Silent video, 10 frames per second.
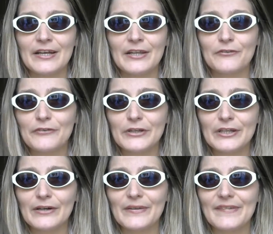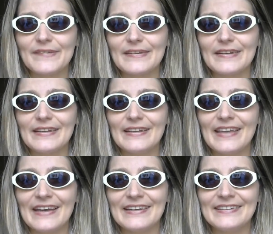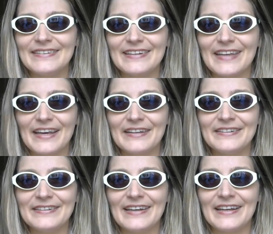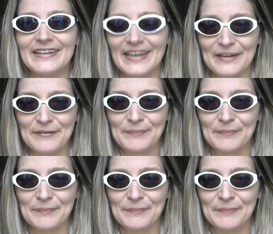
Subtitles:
the footnotes again, and again.